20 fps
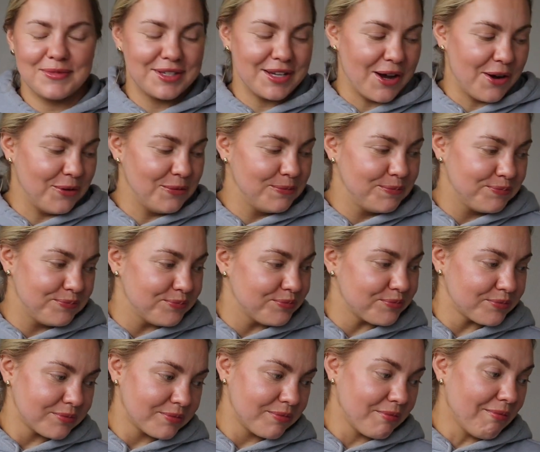So
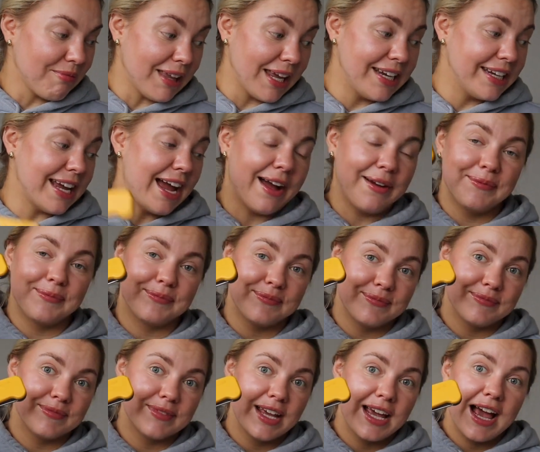yeah,
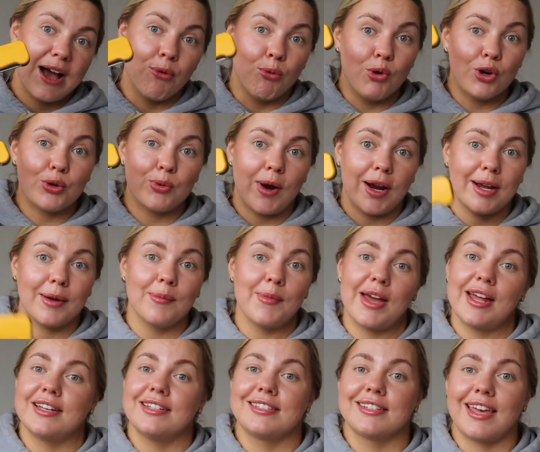would
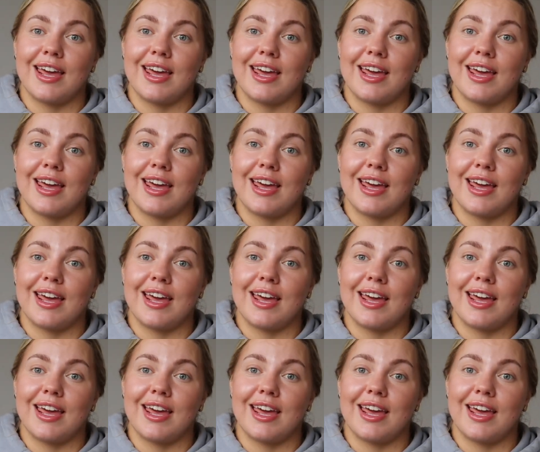recommend